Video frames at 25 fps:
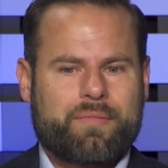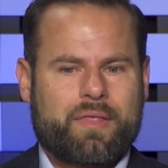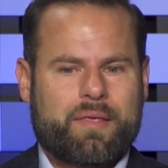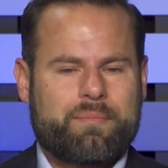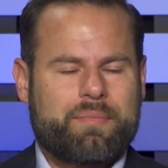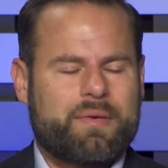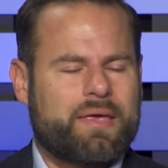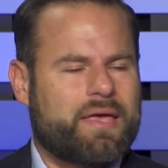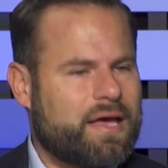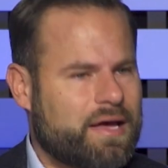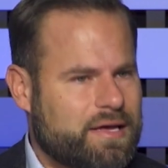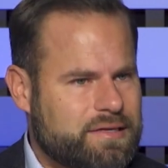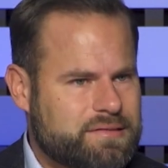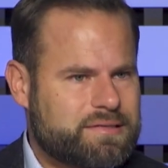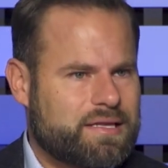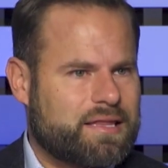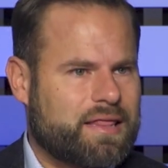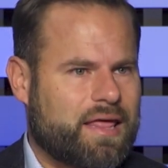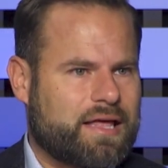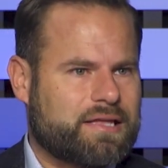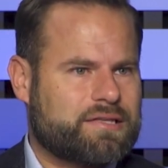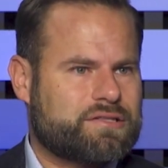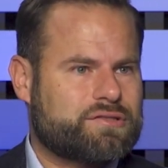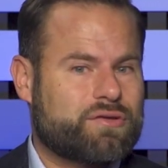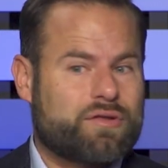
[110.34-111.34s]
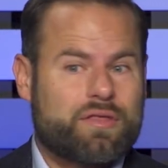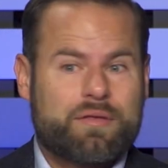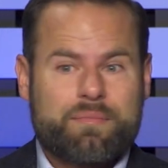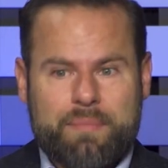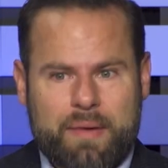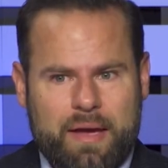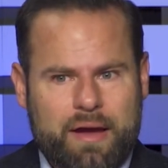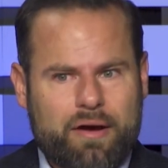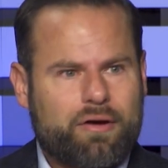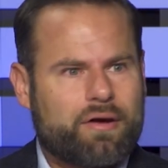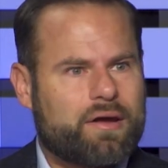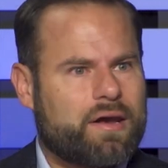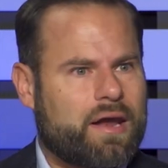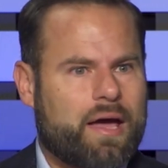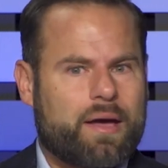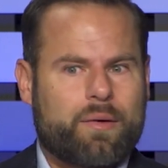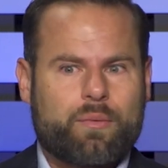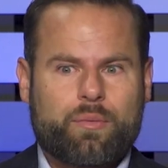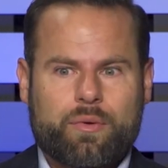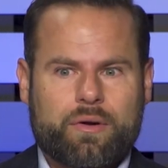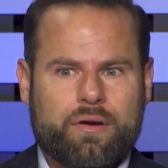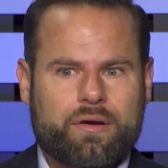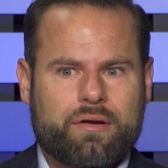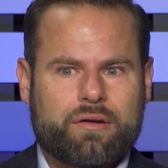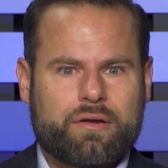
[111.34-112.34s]
because of that. So the mayor and I
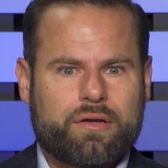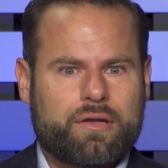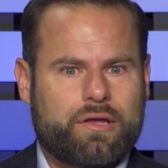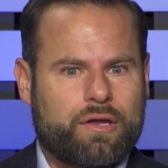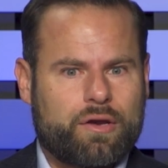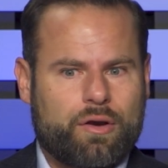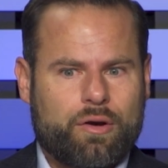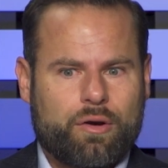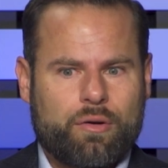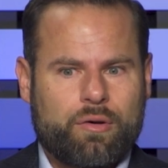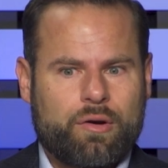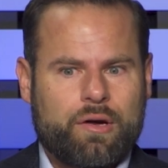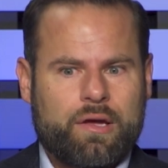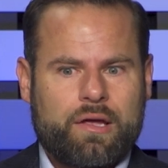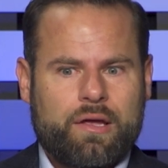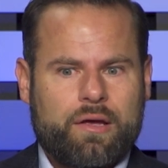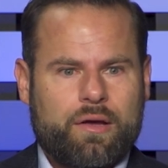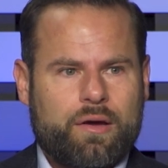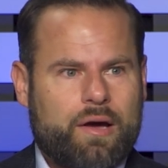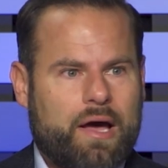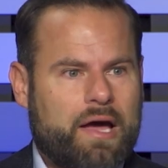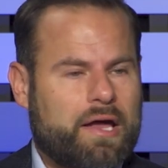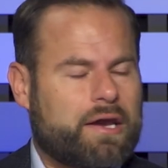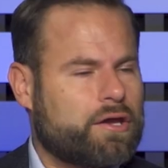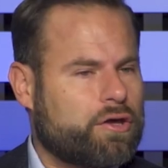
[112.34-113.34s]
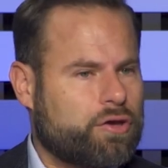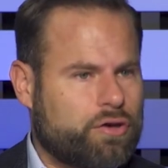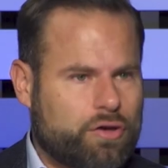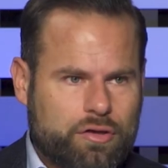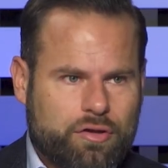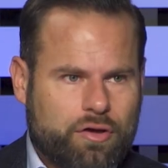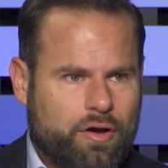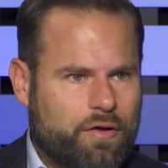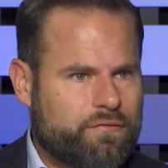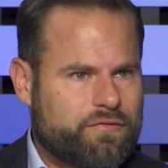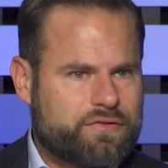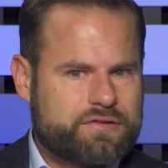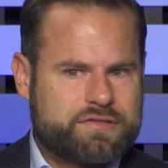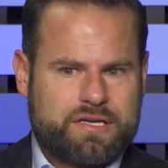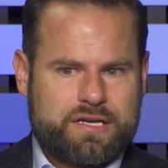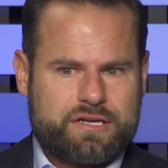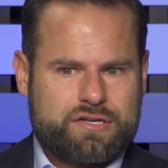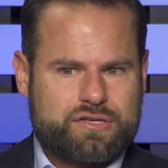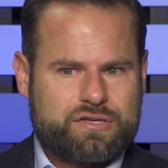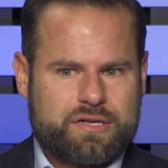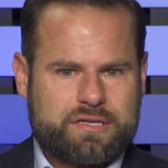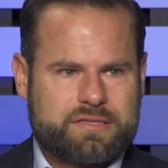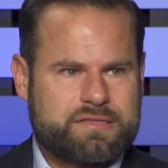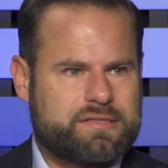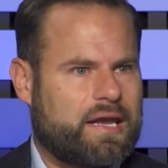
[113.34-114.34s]
were, you know, had a good
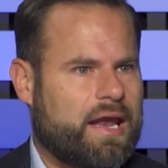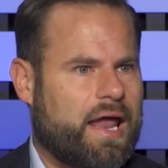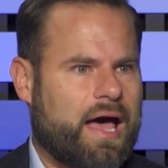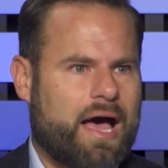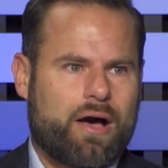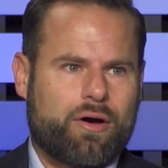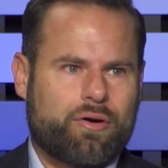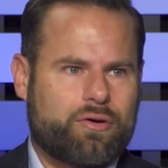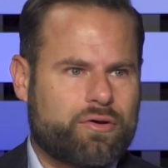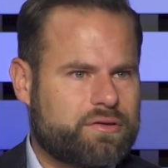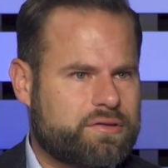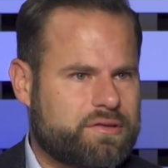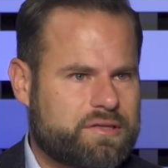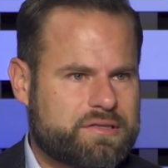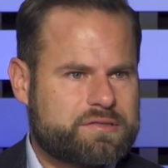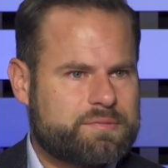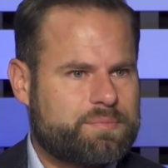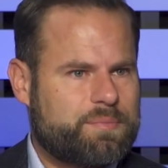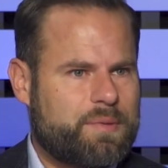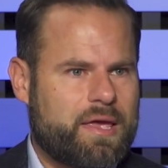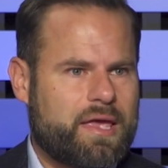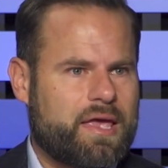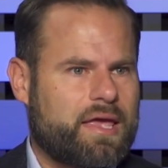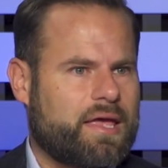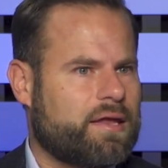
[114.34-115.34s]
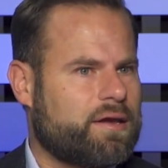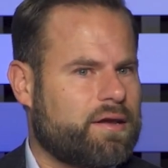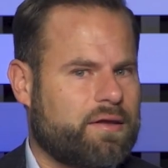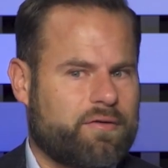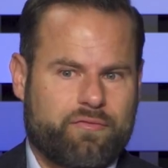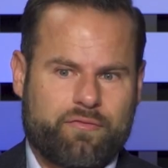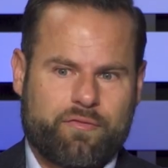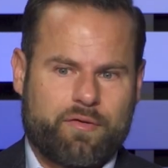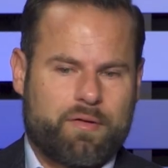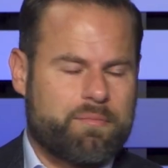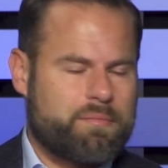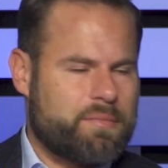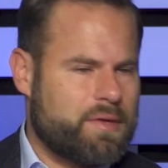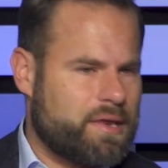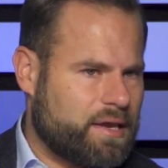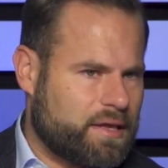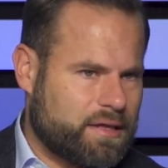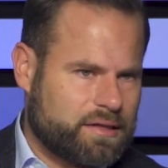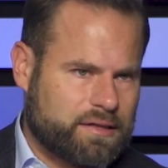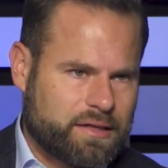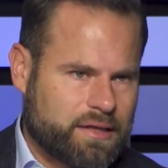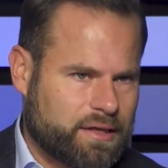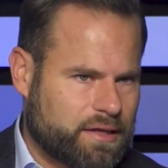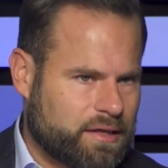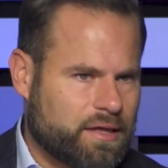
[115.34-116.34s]
conversation and said, how could this be? And I've
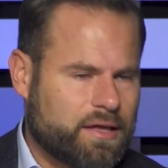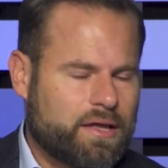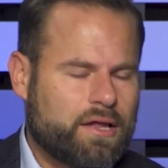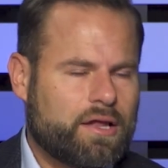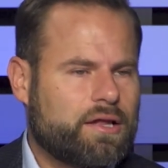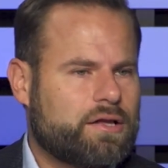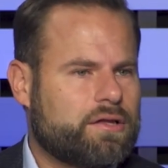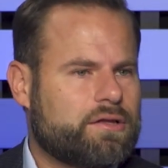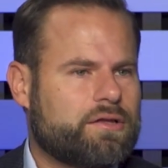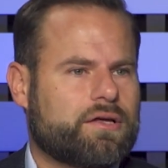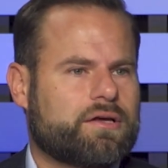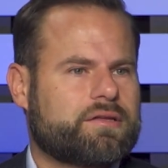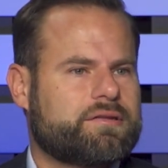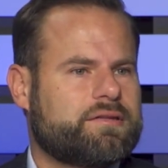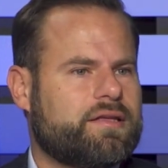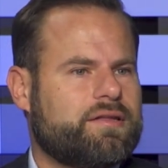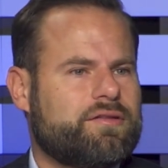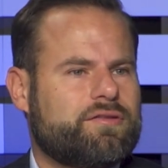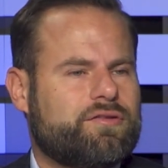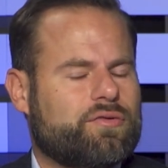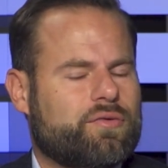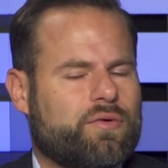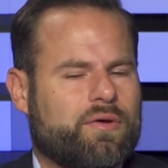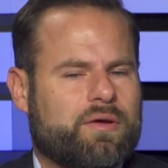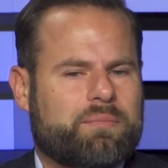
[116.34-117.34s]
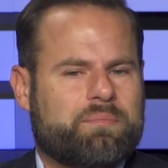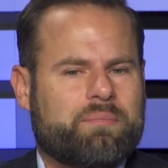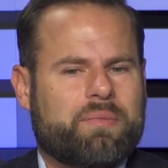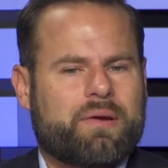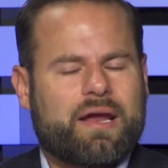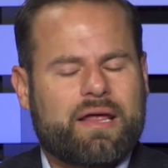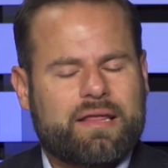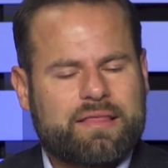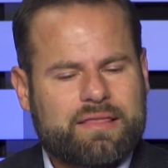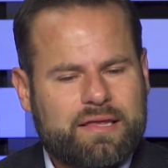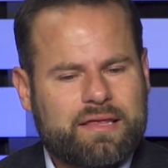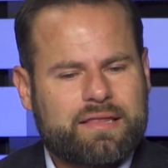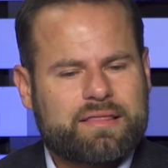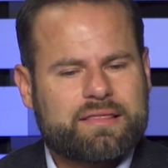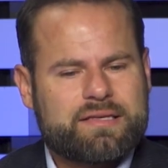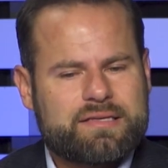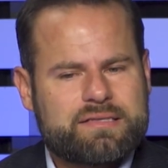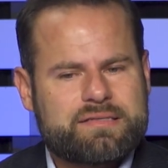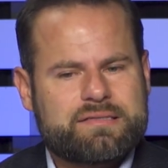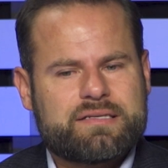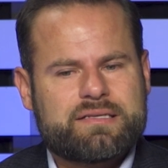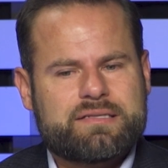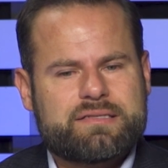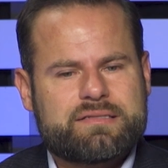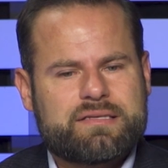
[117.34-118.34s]
immediately looked into it. But I think
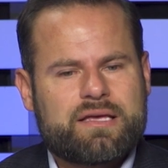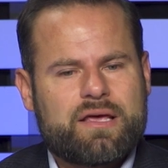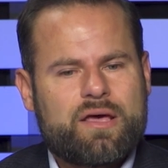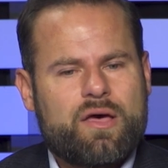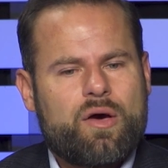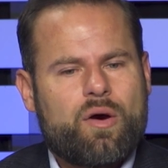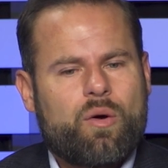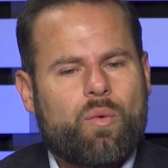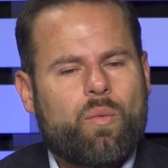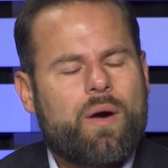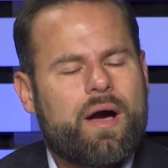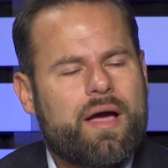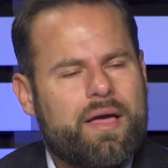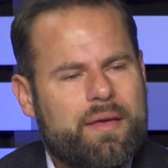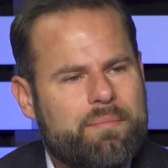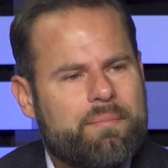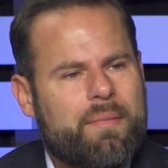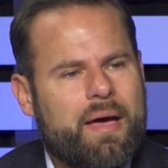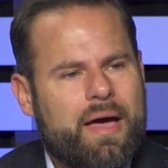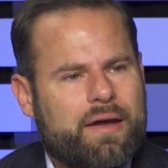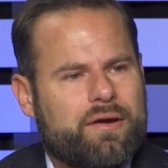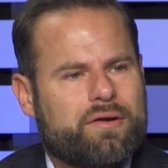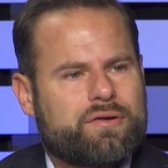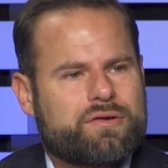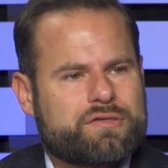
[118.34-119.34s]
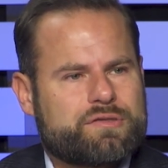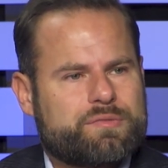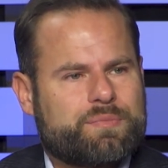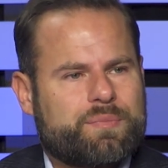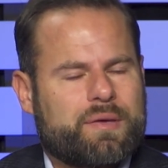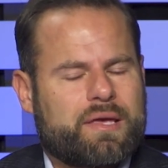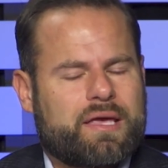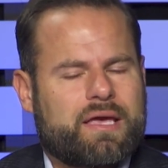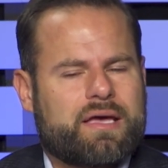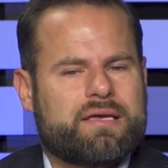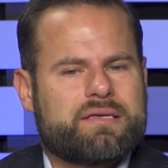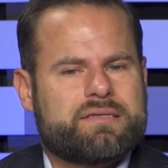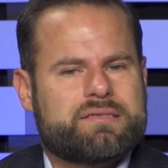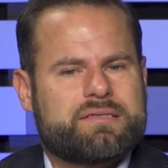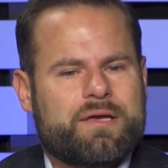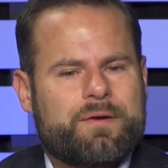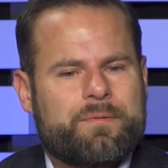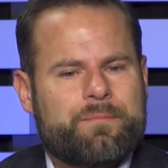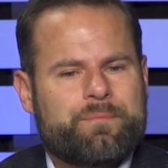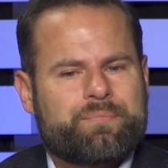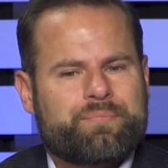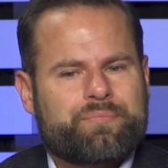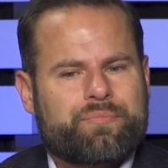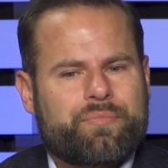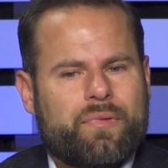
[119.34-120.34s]
this is why it matters, because,
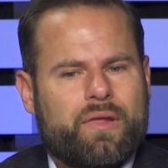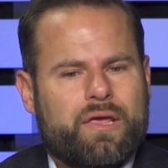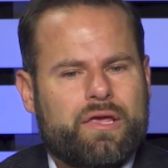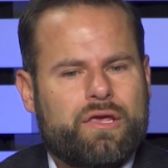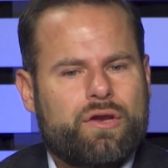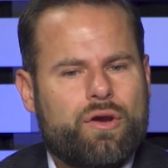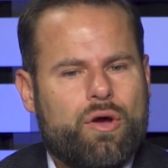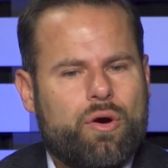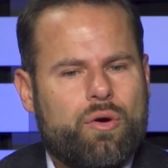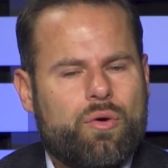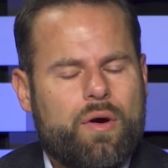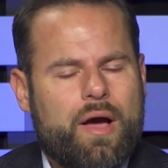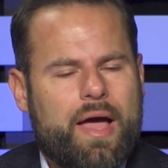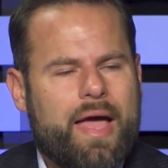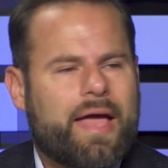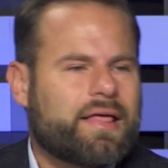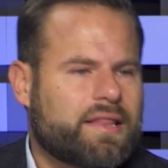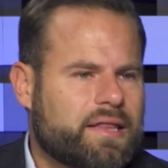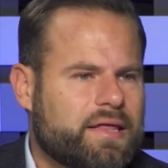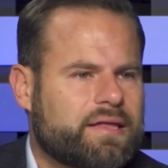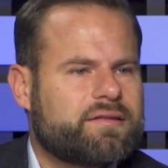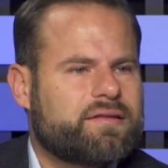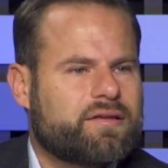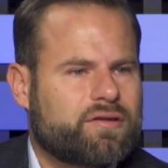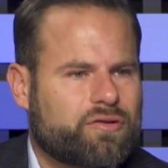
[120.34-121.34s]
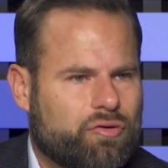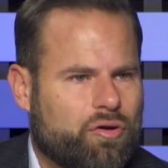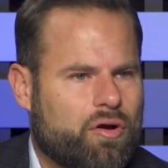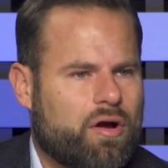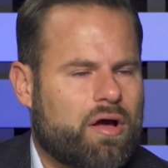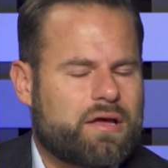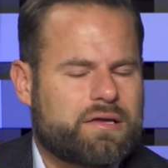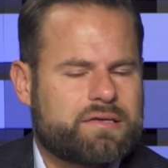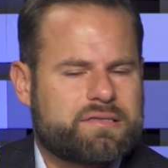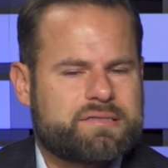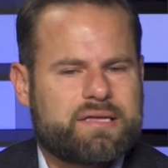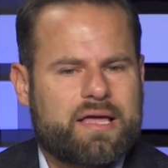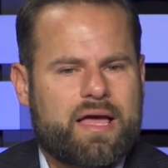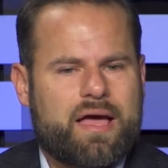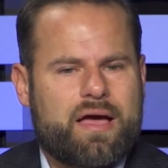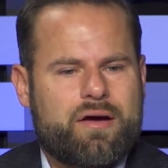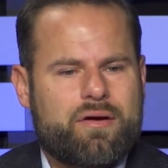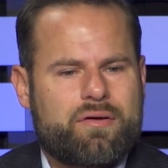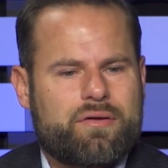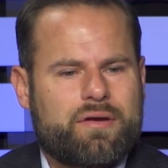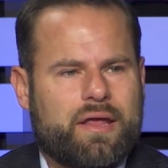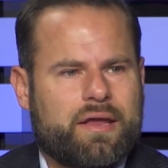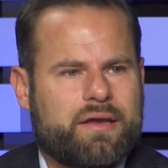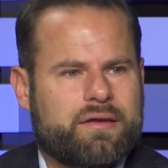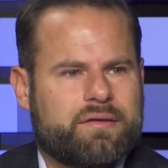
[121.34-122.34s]
you know, Eglinton
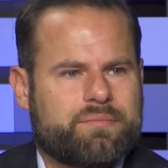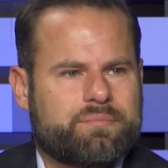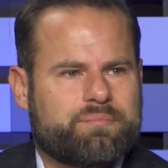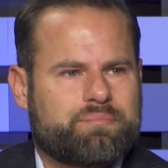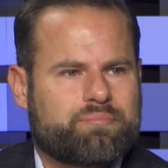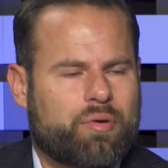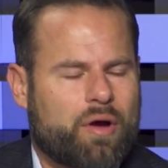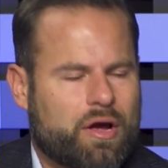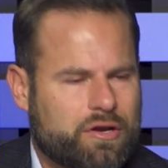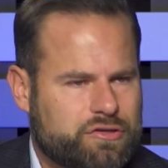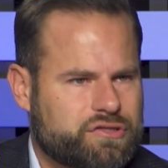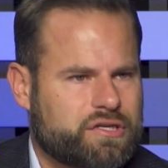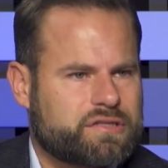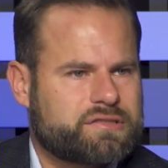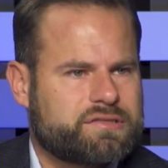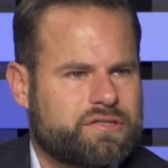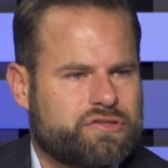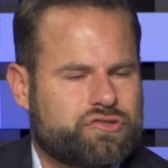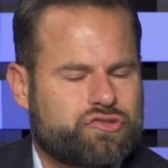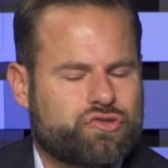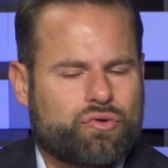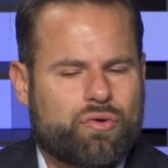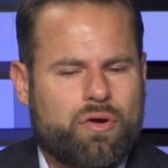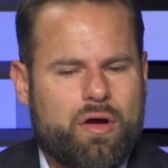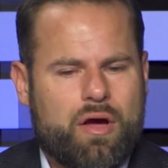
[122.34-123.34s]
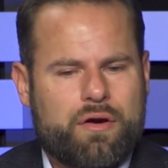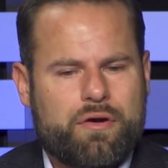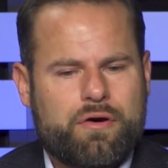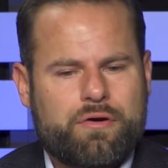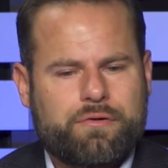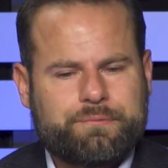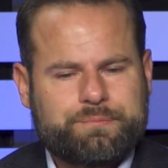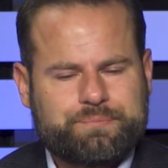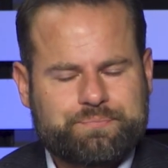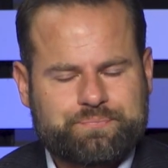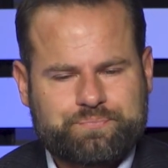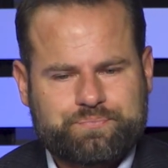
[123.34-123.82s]
Crosstown and projects in Toronto,